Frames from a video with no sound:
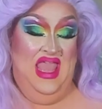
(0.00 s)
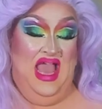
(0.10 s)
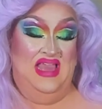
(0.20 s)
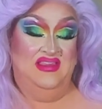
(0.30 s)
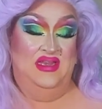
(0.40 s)

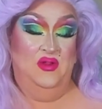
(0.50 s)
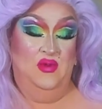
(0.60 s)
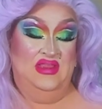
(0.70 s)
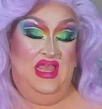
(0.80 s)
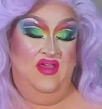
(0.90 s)
I send it
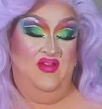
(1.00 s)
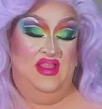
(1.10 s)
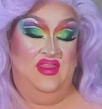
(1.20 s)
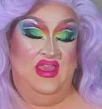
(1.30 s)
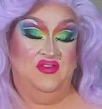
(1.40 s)
with love
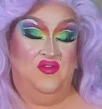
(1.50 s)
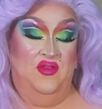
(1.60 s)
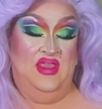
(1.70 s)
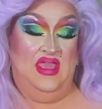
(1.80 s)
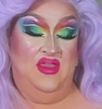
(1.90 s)
and thanks for all
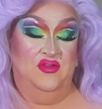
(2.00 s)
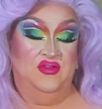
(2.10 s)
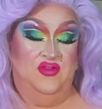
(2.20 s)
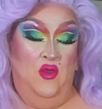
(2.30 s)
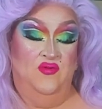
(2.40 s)
the
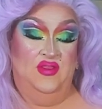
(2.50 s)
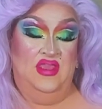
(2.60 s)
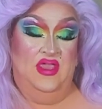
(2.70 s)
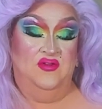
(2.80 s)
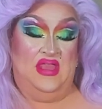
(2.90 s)
giggles over the
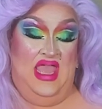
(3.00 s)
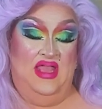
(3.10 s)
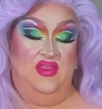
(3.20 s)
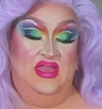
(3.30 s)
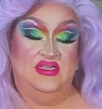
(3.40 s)
years
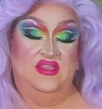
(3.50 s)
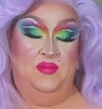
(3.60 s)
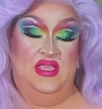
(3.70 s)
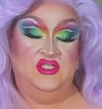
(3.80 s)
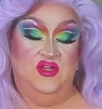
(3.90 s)
and the
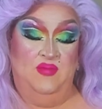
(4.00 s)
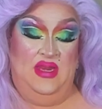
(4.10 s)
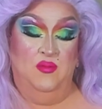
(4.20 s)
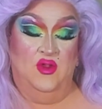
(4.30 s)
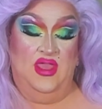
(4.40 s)
anticipation of
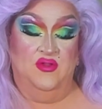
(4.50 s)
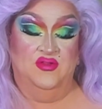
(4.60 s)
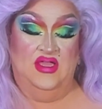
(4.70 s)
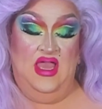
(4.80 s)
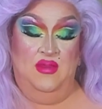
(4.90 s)
many more
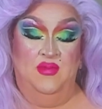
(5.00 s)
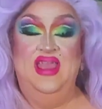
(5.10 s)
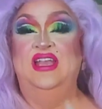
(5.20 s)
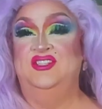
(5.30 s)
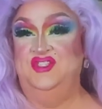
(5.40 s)
giggles to come,
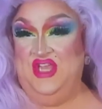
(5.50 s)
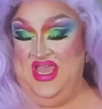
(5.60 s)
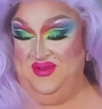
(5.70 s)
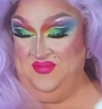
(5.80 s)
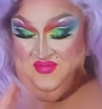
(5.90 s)

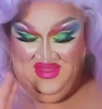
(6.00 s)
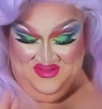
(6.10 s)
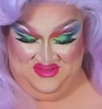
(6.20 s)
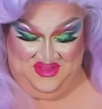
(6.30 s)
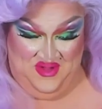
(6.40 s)
Jan.
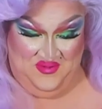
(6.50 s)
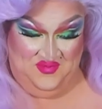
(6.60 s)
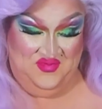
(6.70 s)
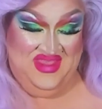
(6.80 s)
So,